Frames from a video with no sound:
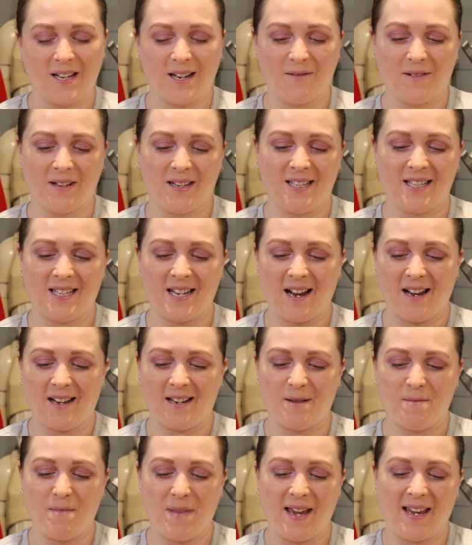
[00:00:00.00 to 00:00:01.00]
I'm going to
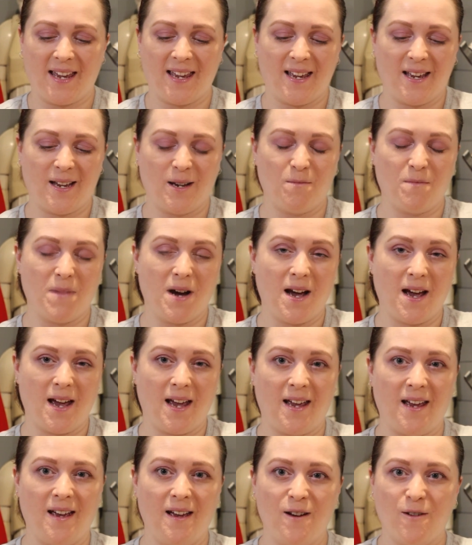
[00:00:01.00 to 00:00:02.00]
start making
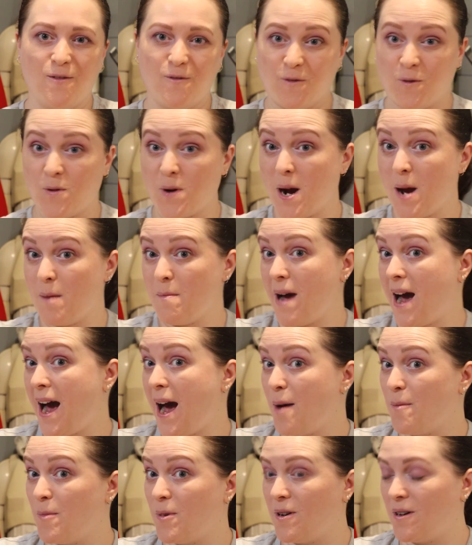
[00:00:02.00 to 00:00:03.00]
my forearm
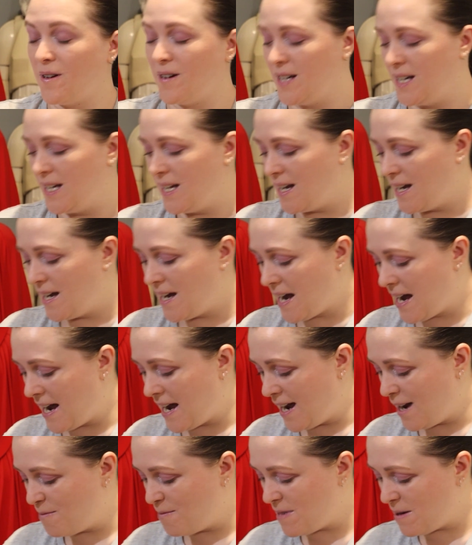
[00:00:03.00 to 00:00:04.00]
armor.
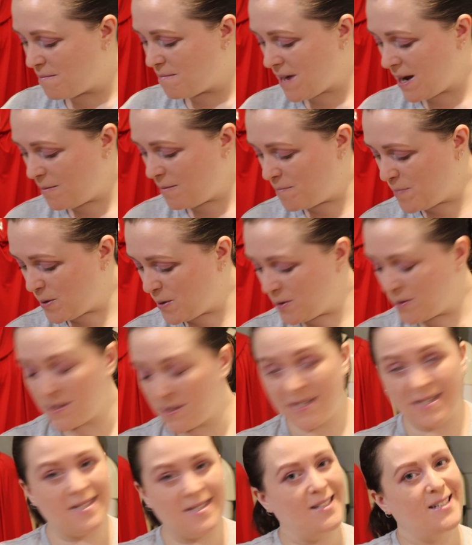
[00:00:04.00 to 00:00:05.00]
My
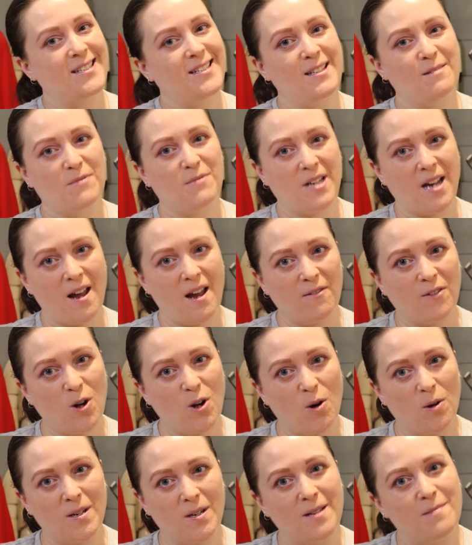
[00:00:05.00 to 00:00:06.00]
boots seem to have
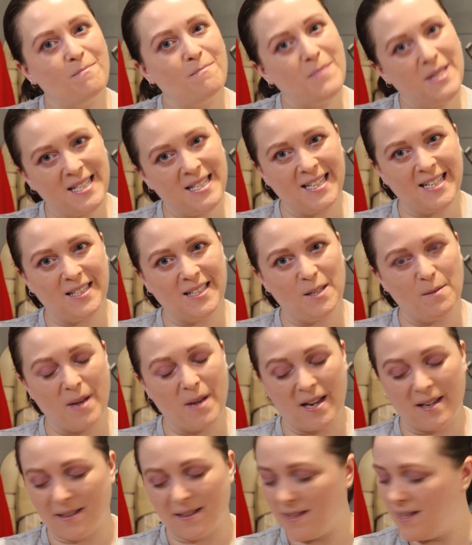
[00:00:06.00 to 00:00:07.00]
gone missing in the
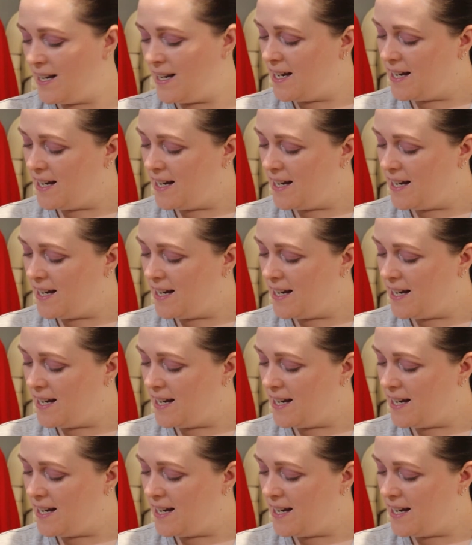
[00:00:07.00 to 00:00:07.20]
mail.